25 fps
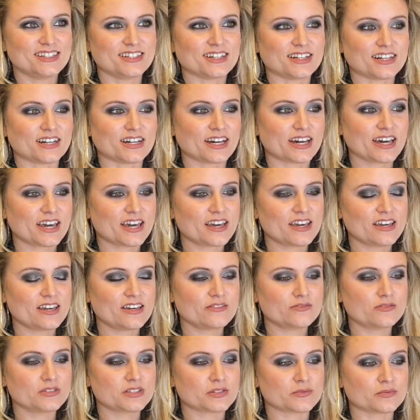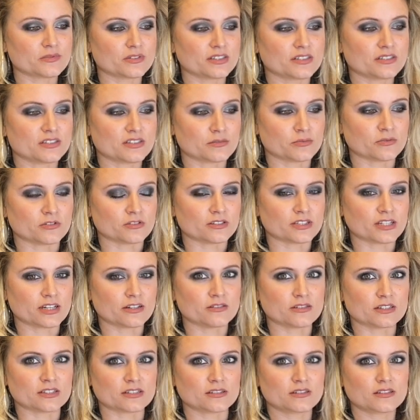I was really into sports. I
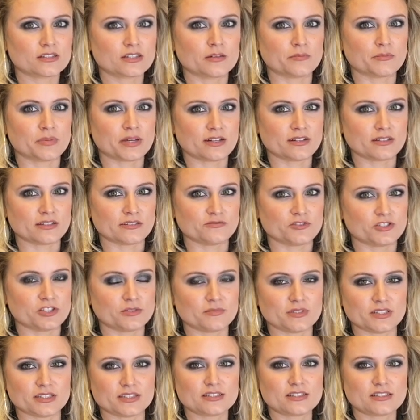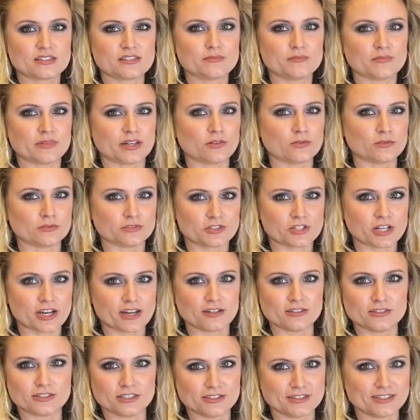was a competitive gymnast my whole
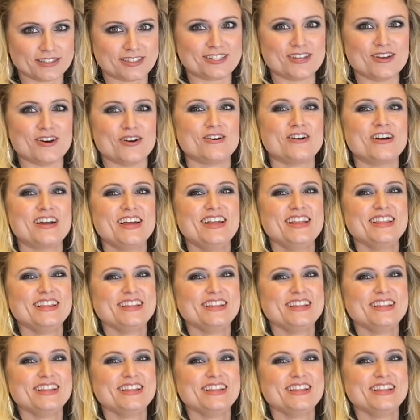childhood, so